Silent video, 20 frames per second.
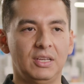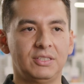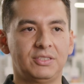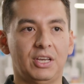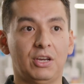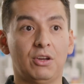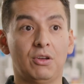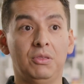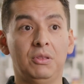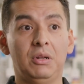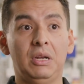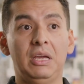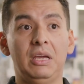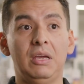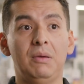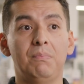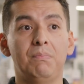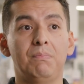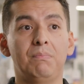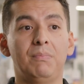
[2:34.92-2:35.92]

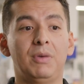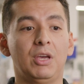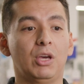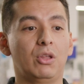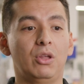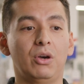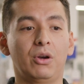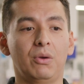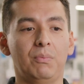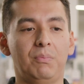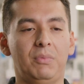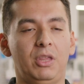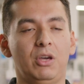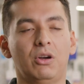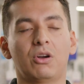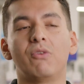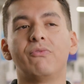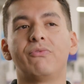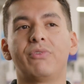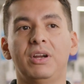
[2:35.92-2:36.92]
Secondly, video,
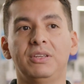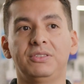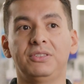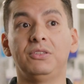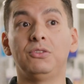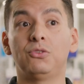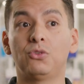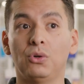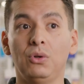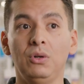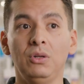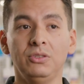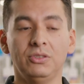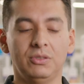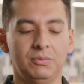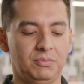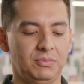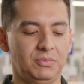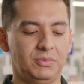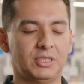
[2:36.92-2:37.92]
video conferencing tools,